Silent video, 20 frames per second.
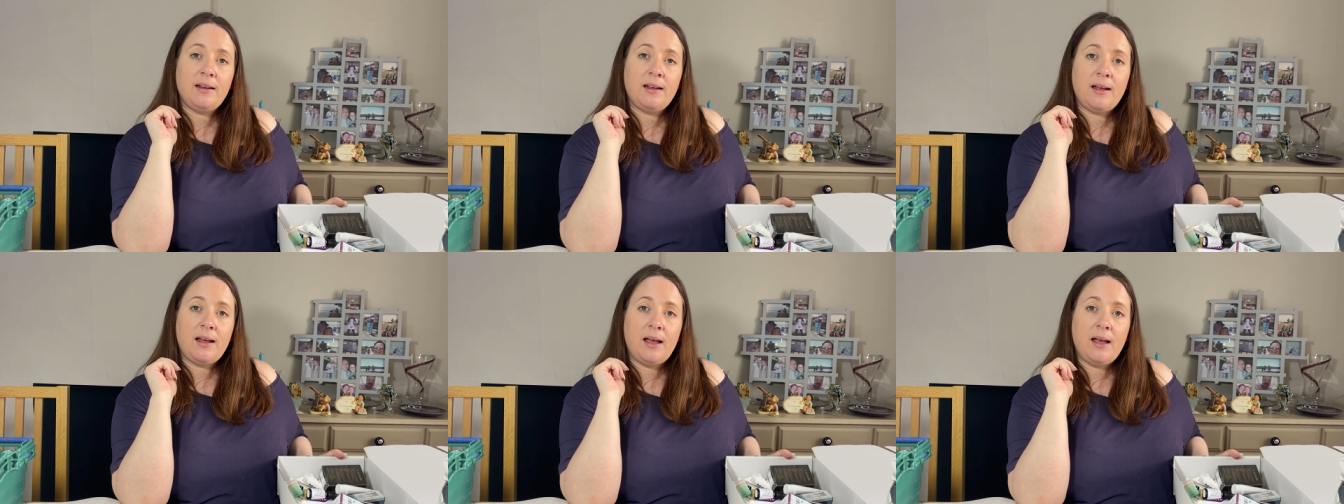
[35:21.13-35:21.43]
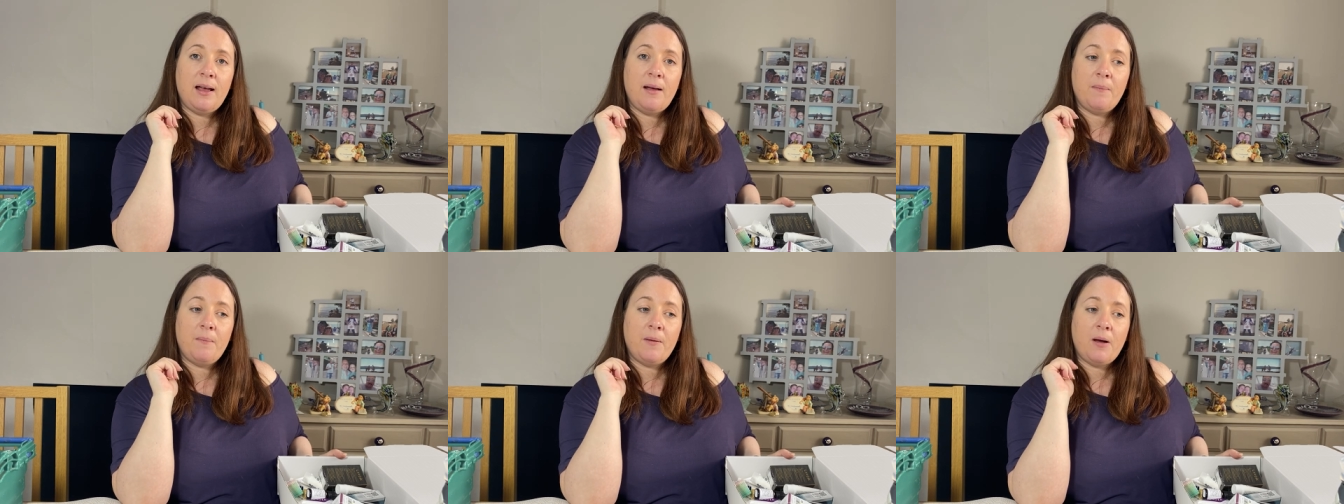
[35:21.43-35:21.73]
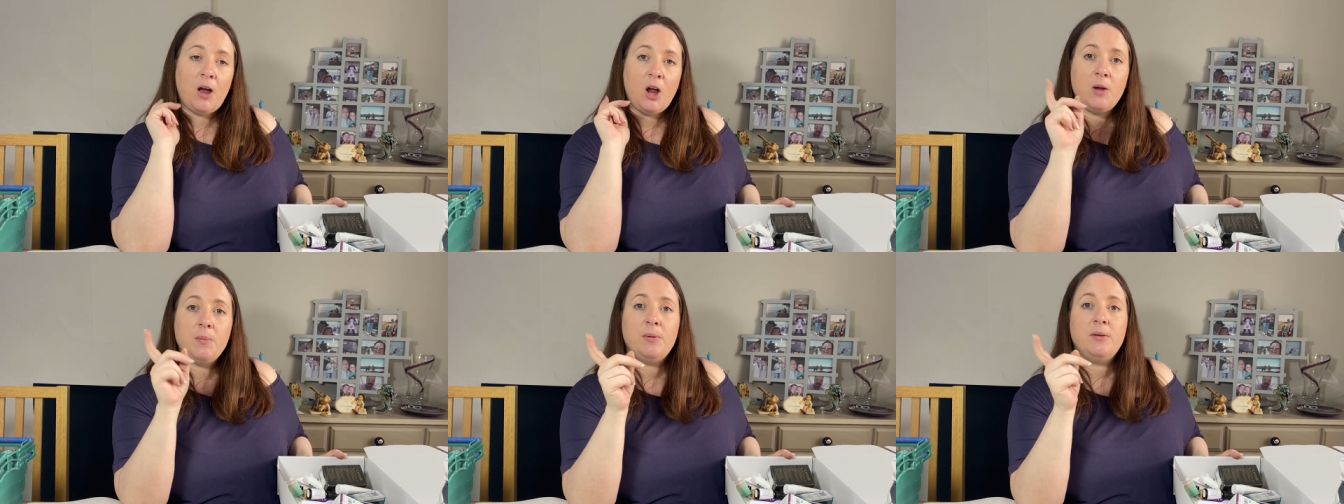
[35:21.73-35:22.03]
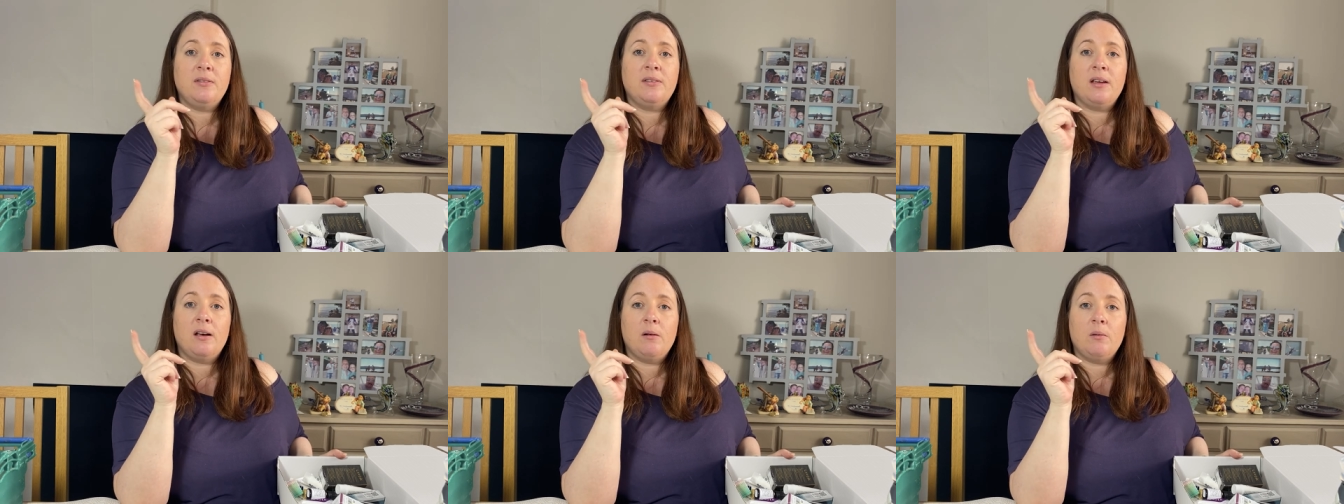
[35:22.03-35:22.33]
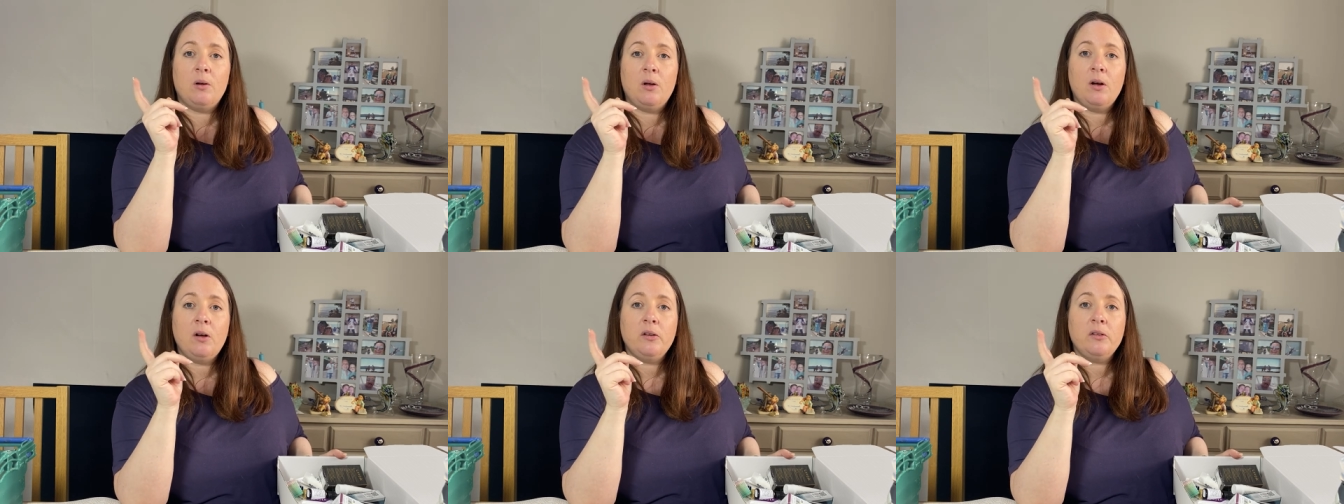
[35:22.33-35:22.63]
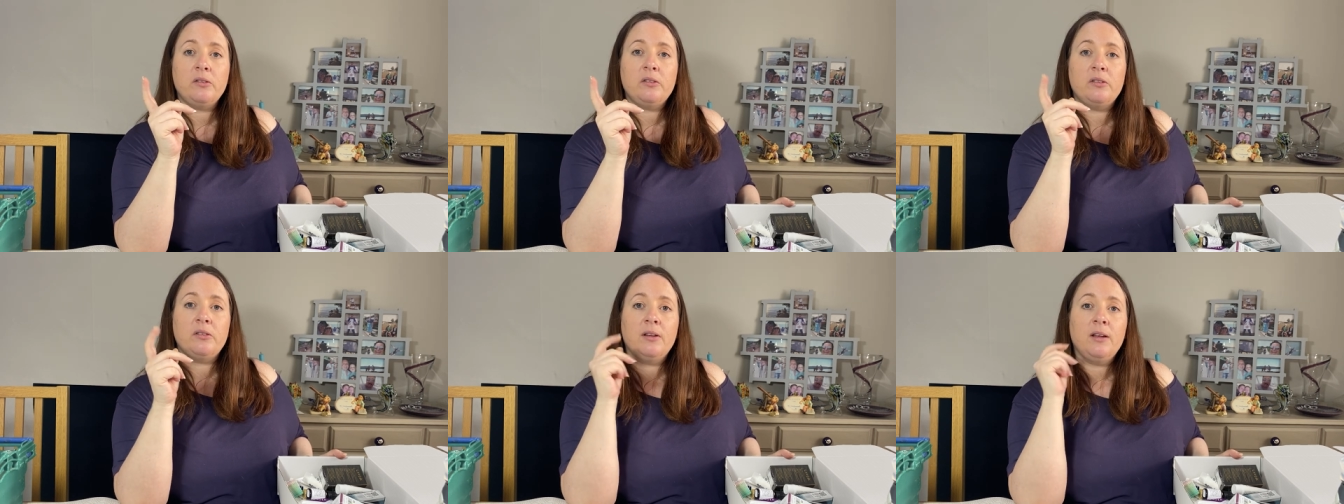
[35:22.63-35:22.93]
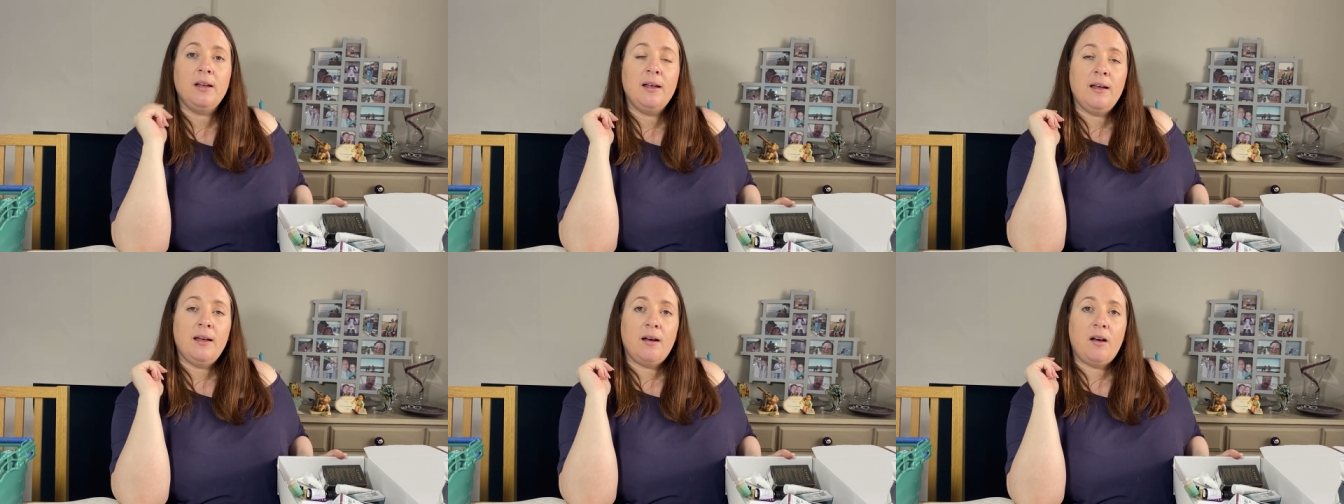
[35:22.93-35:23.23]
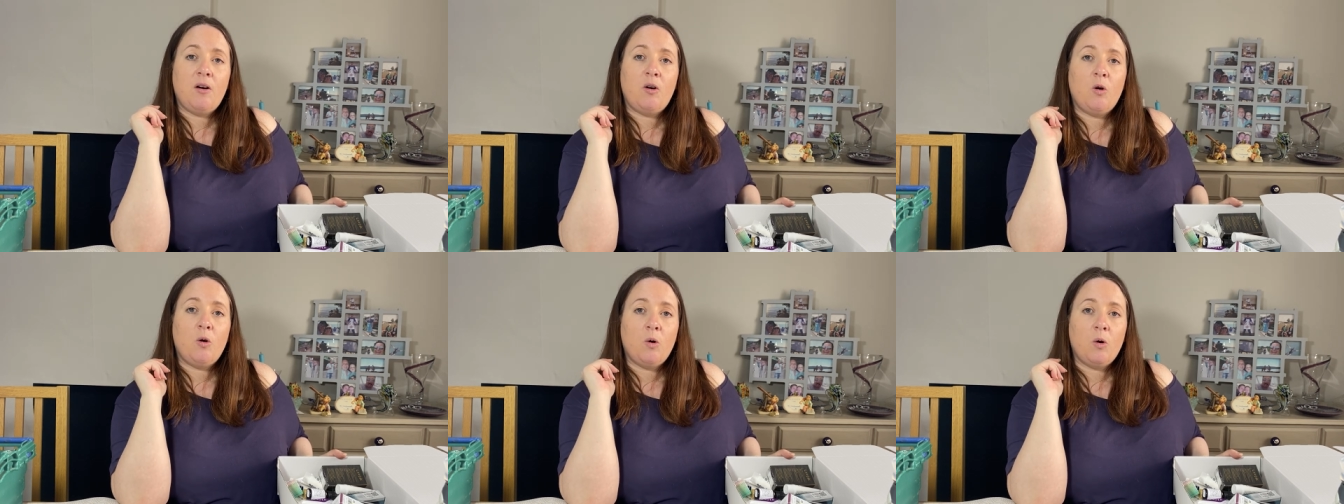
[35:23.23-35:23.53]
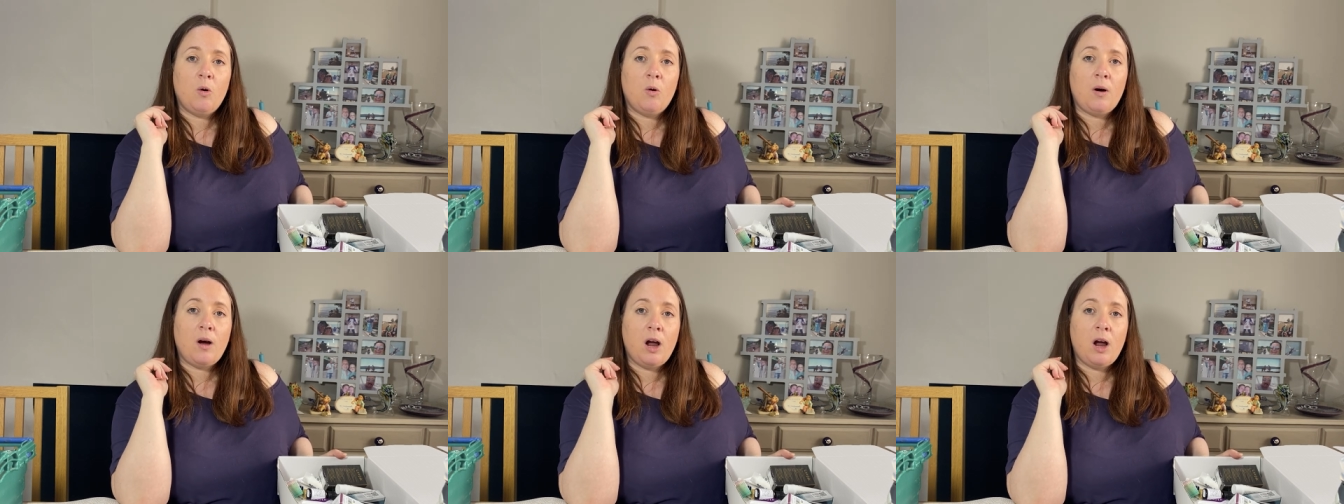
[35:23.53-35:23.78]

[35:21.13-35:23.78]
Um, I hope you sell lots or